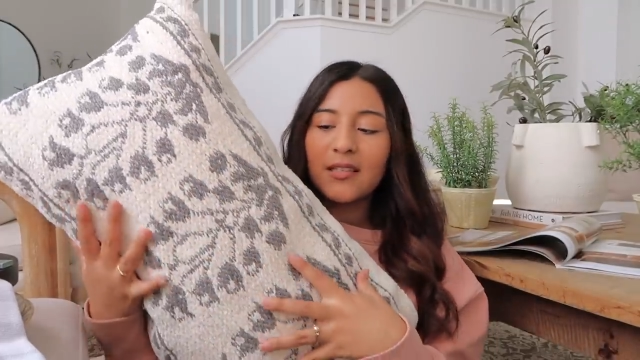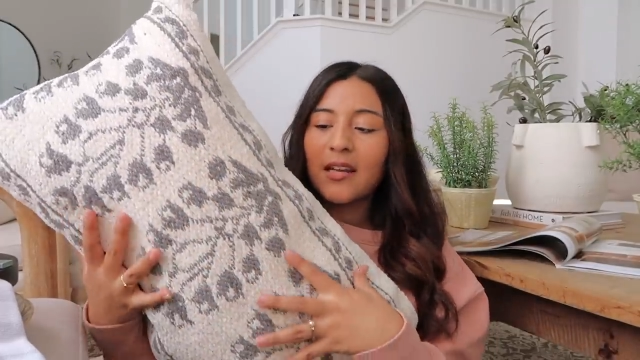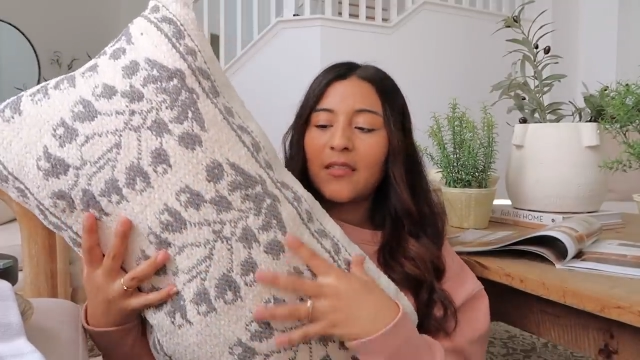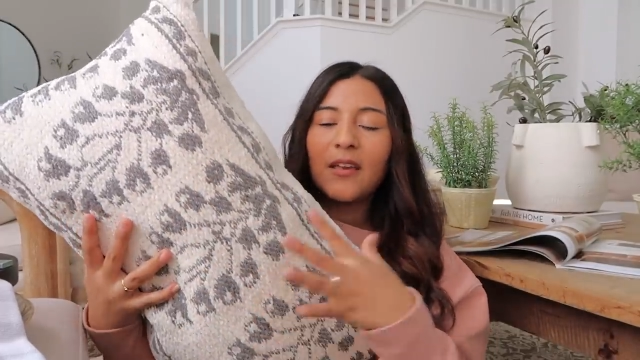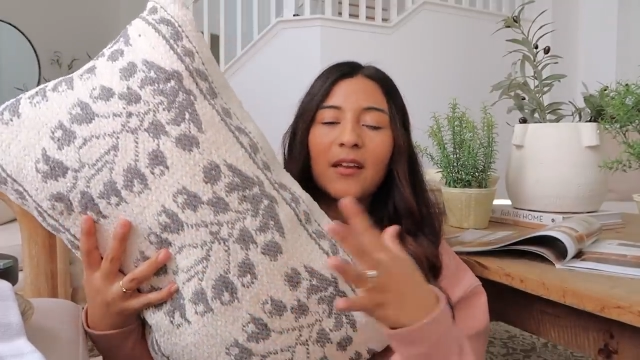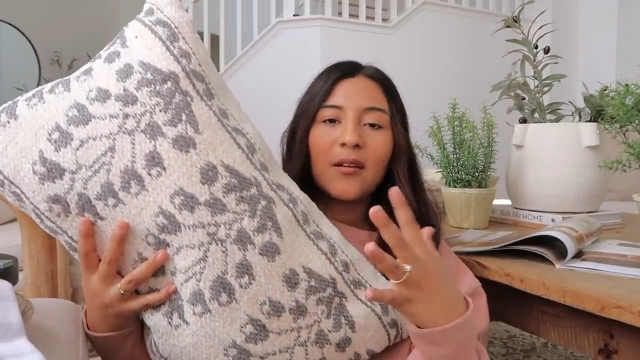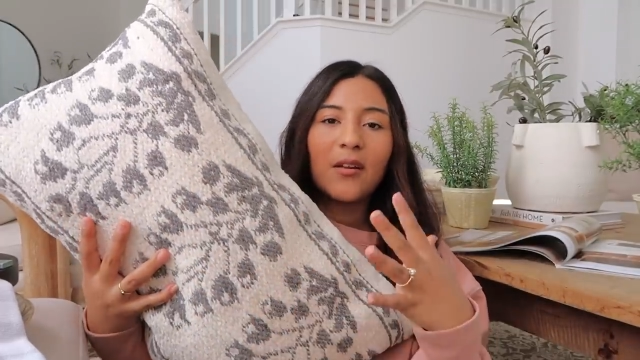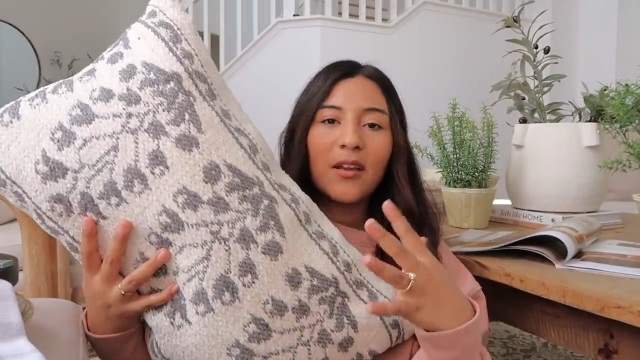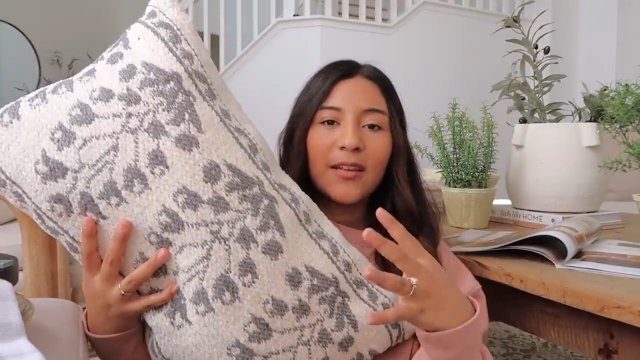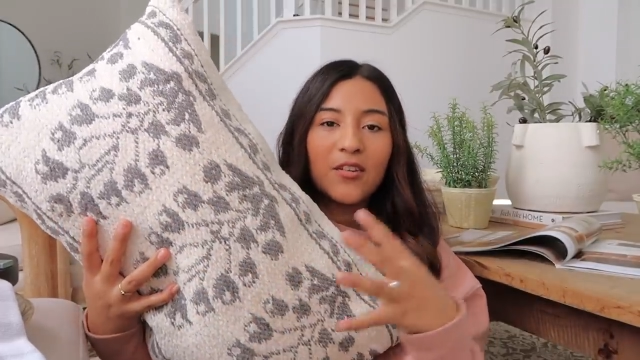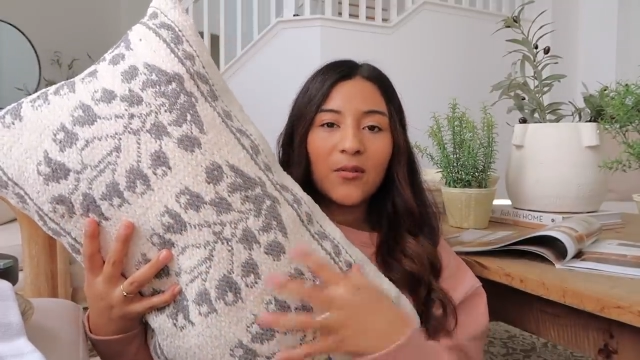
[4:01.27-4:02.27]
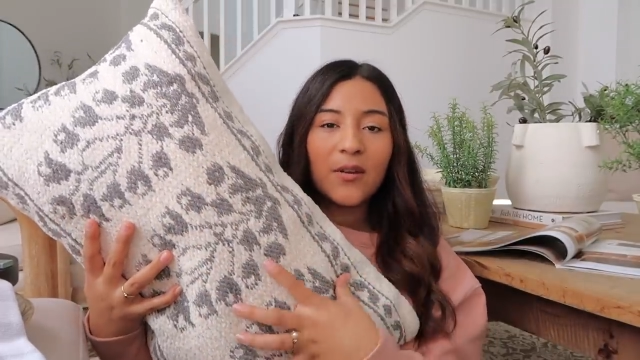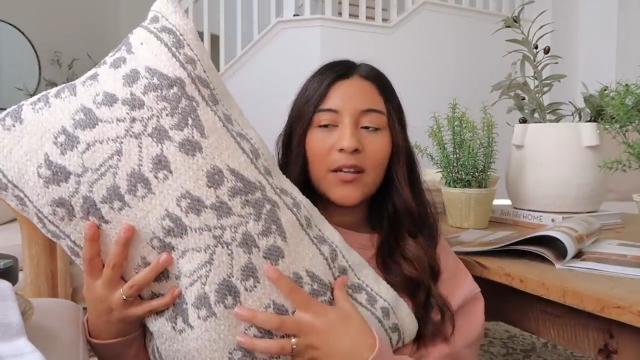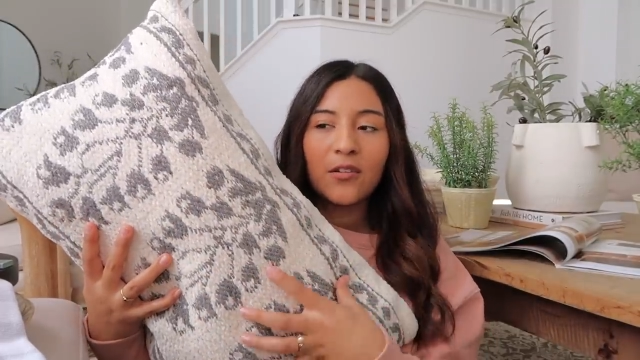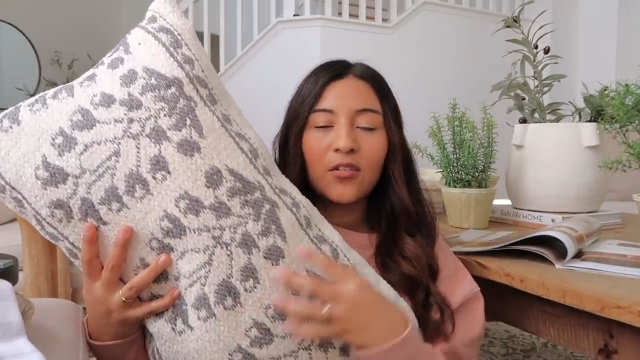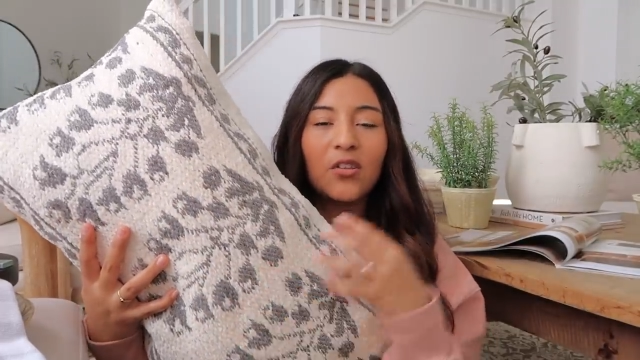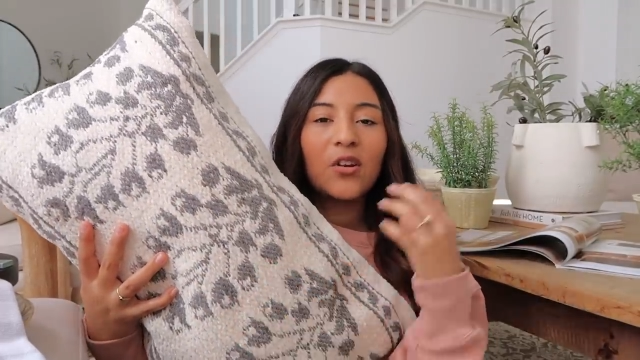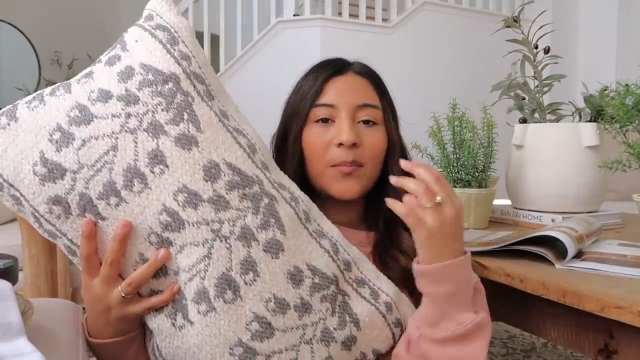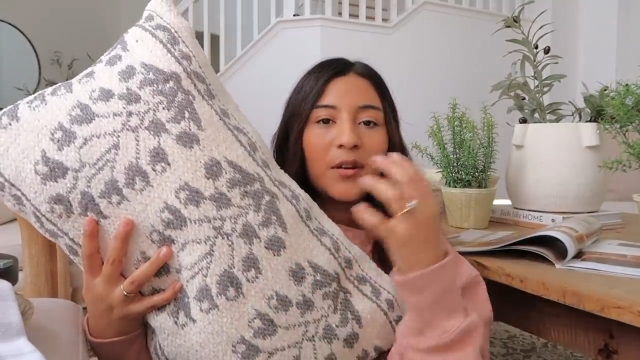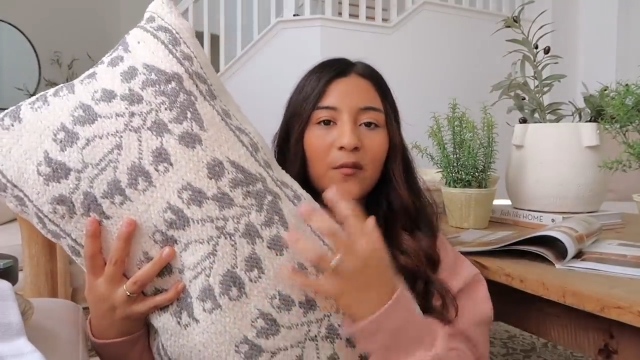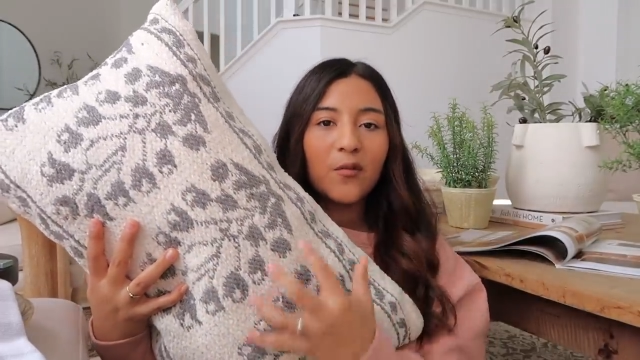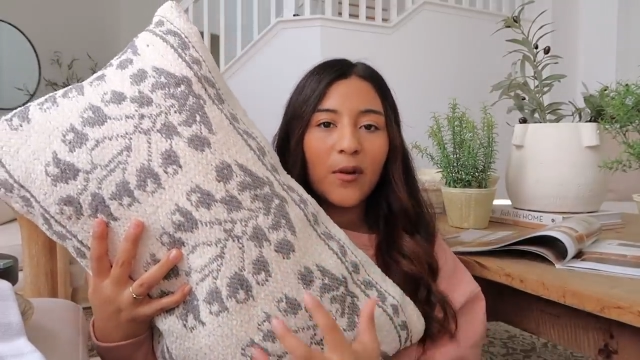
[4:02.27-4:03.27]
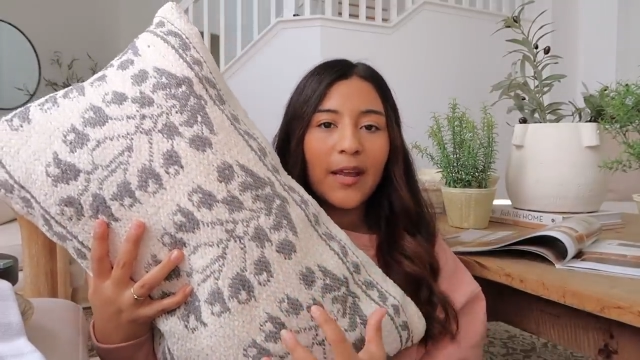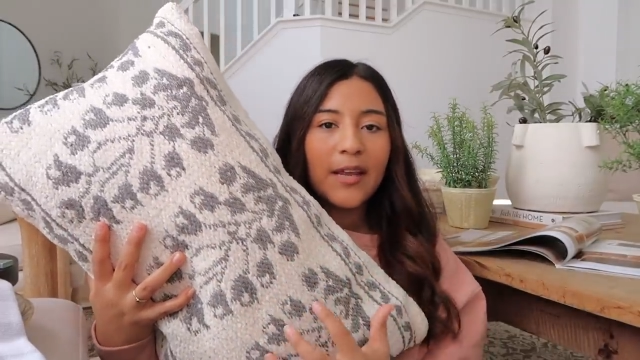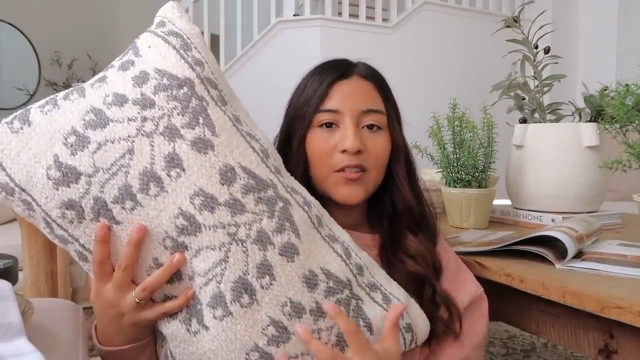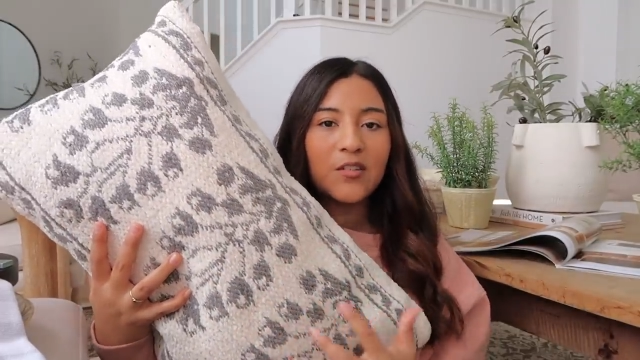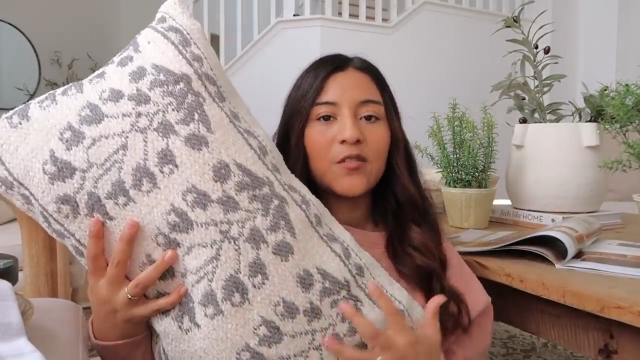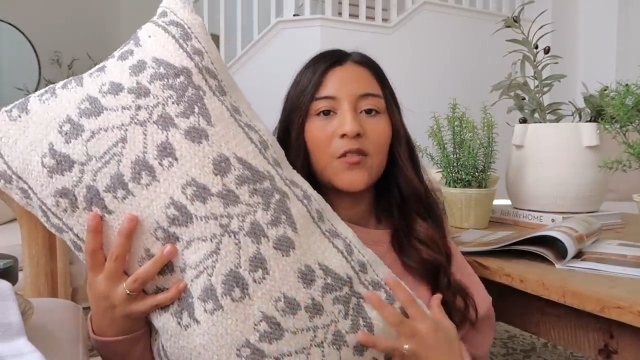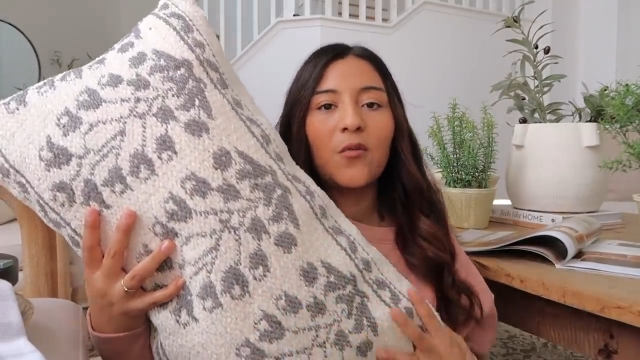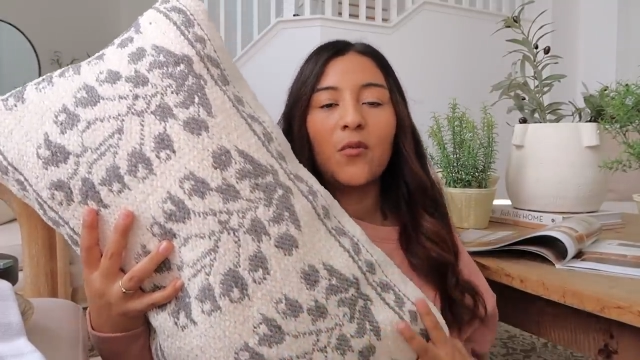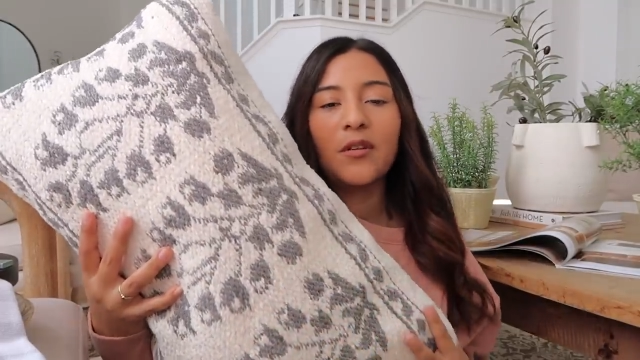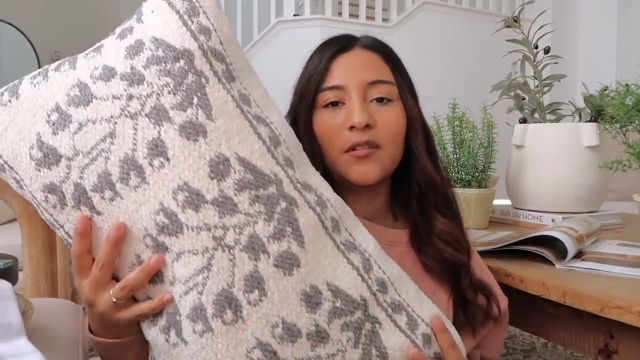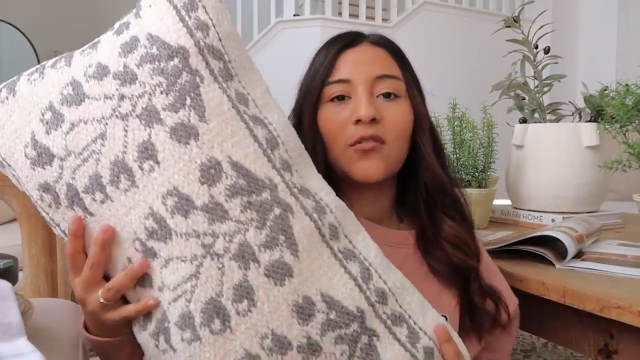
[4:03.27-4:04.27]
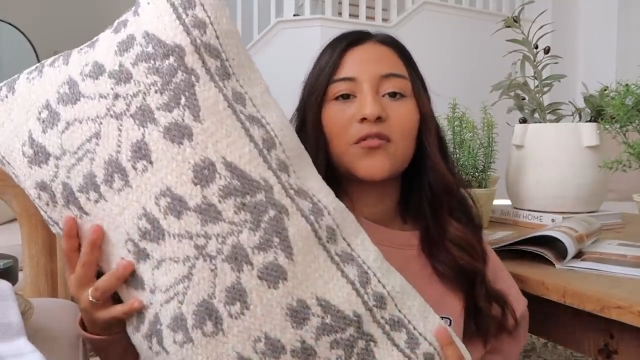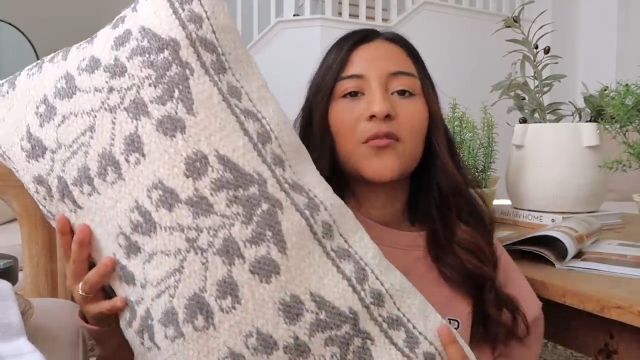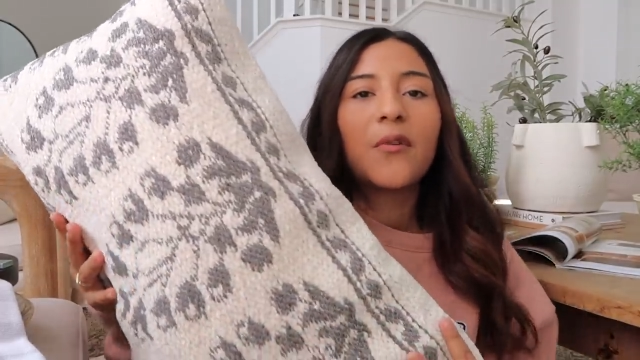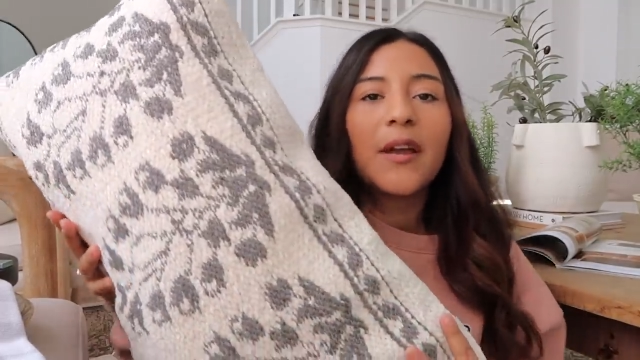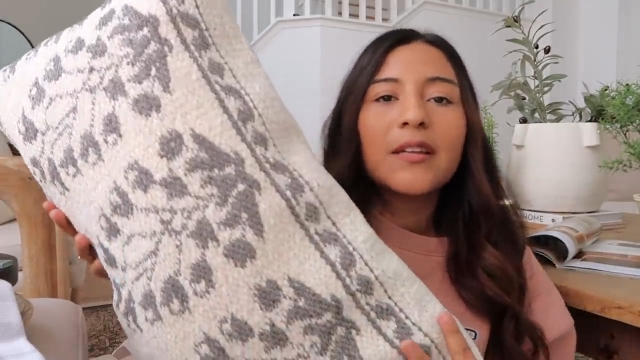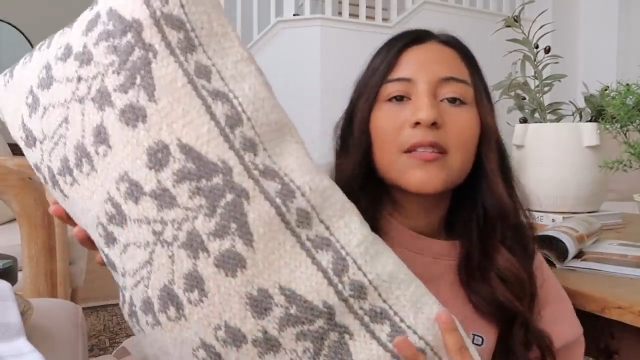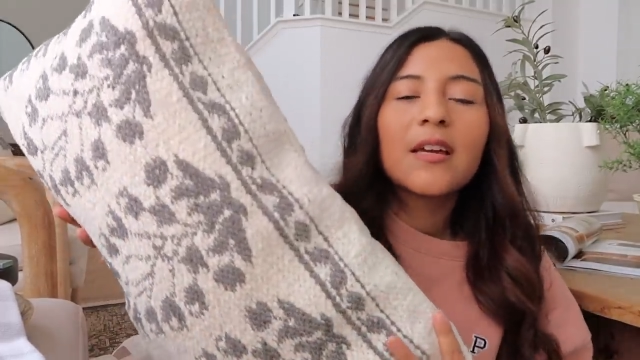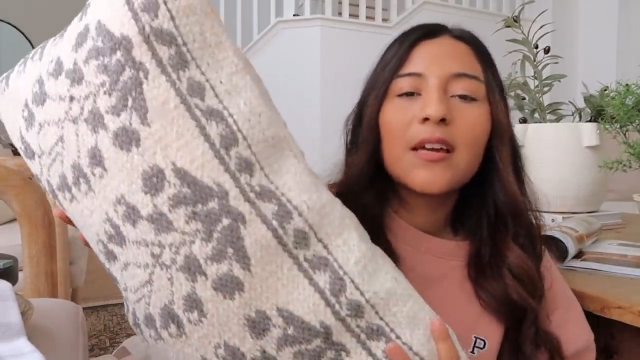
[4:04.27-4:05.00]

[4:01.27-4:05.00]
And I think integrating a little bit of gray into your decor is also great.